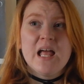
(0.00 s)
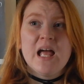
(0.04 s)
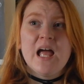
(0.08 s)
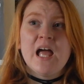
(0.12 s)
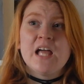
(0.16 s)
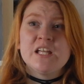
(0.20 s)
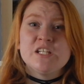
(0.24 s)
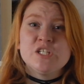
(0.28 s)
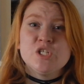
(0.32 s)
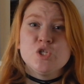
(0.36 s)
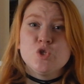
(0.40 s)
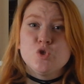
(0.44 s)

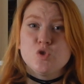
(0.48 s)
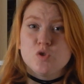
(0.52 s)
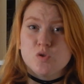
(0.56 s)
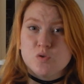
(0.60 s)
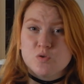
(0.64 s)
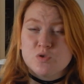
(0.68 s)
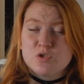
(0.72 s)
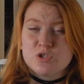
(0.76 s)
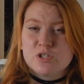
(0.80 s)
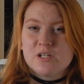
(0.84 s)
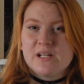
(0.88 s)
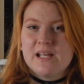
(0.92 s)
and
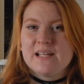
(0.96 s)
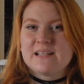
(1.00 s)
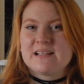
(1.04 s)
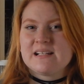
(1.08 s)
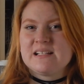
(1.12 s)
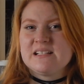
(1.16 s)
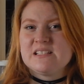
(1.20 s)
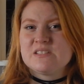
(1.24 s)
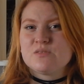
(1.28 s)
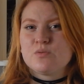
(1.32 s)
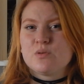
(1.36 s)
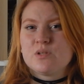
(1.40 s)
usually, at
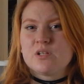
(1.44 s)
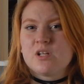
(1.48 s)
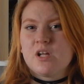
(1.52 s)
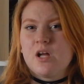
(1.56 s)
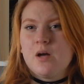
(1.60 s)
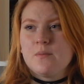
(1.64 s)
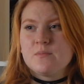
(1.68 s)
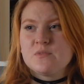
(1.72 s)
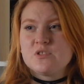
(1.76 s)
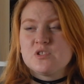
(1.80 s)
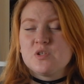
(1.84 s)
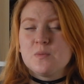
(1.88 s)
least when it
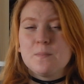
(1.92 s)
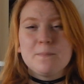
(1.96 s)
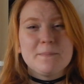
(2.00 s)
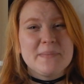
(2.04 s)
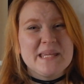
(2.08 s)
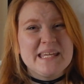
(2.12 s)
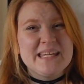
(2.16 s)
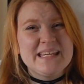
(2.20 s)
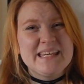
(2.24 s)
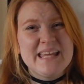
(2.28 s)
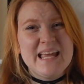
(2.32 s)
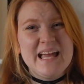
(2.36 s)
comes to
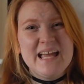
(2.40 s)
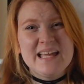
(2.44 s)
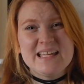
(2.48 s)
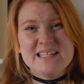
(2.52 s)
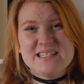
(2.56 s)
media,